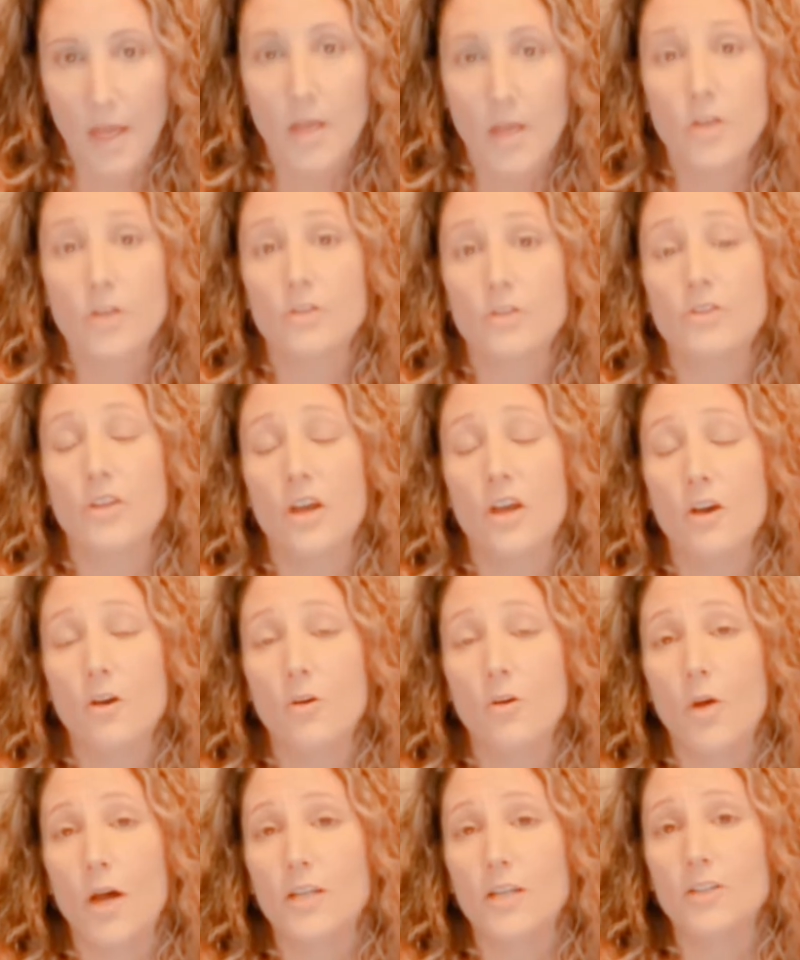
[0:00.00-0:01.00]

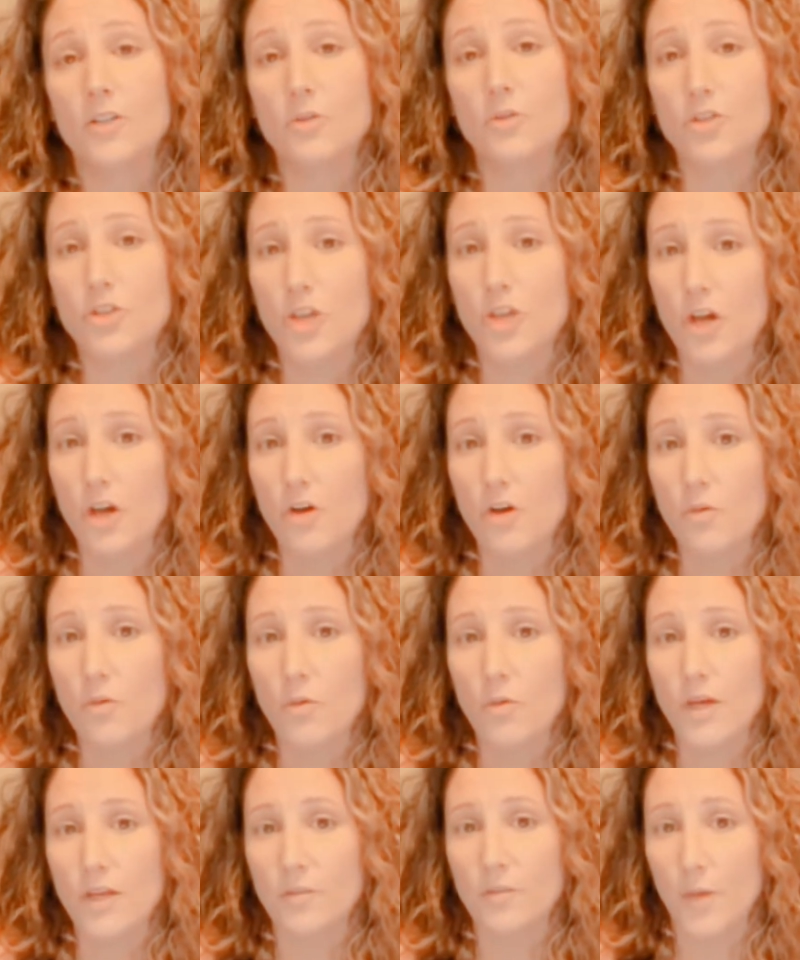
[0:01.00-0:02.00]
So I do a show
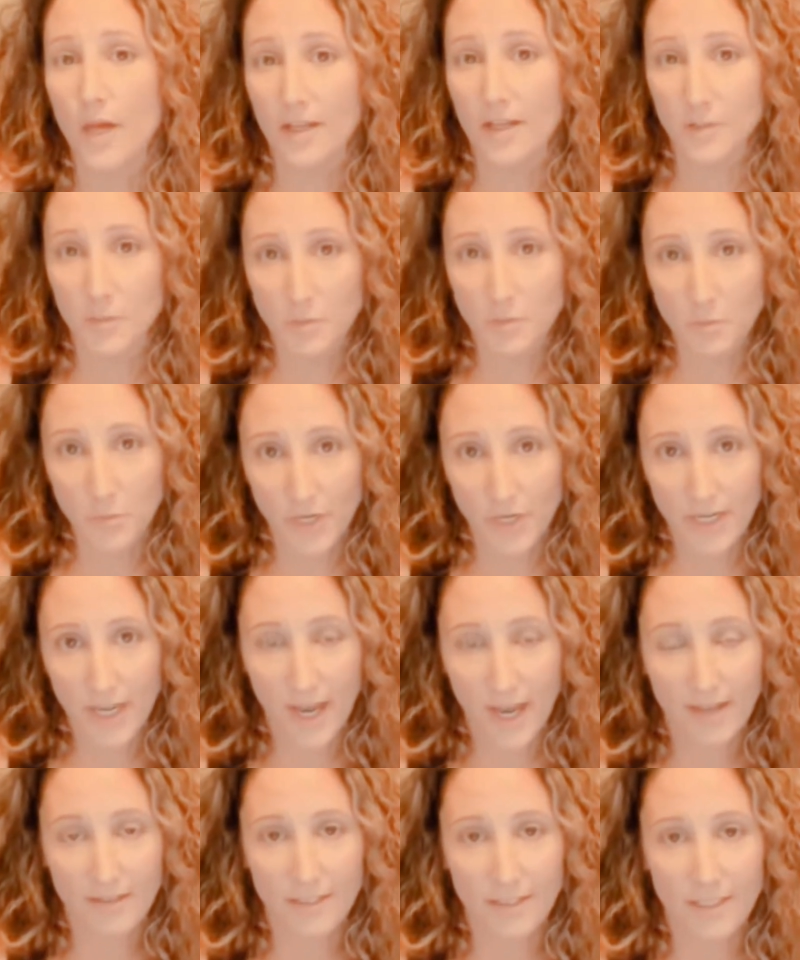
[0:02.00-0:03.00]
with my husband, Brent
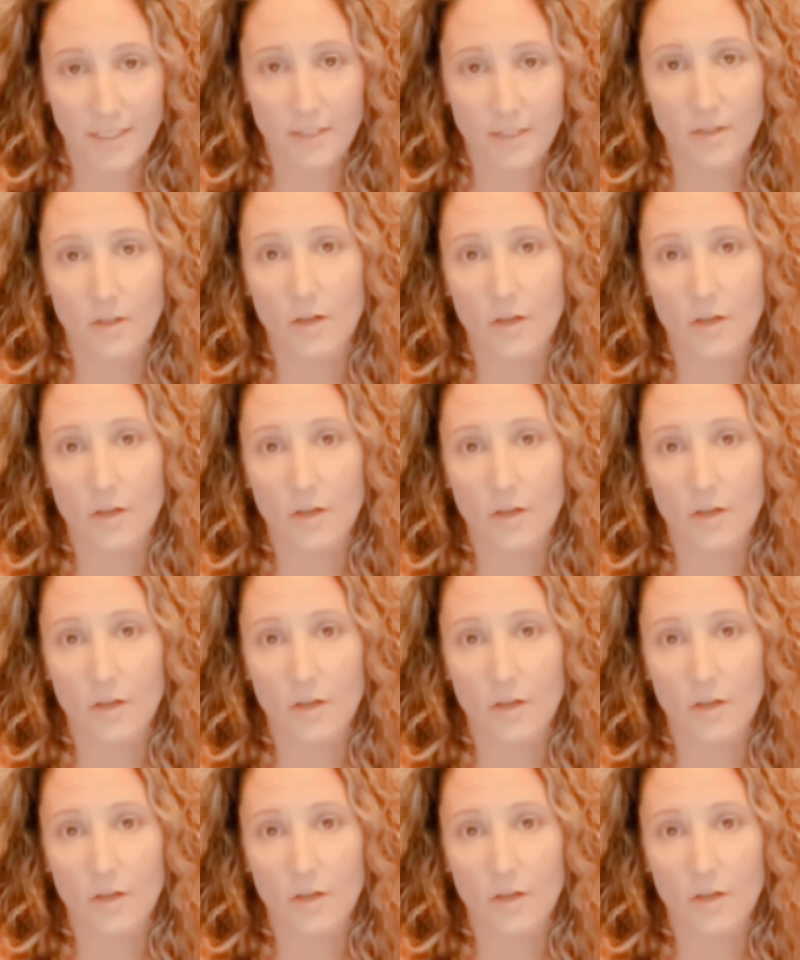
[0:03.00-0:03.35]
Hatley.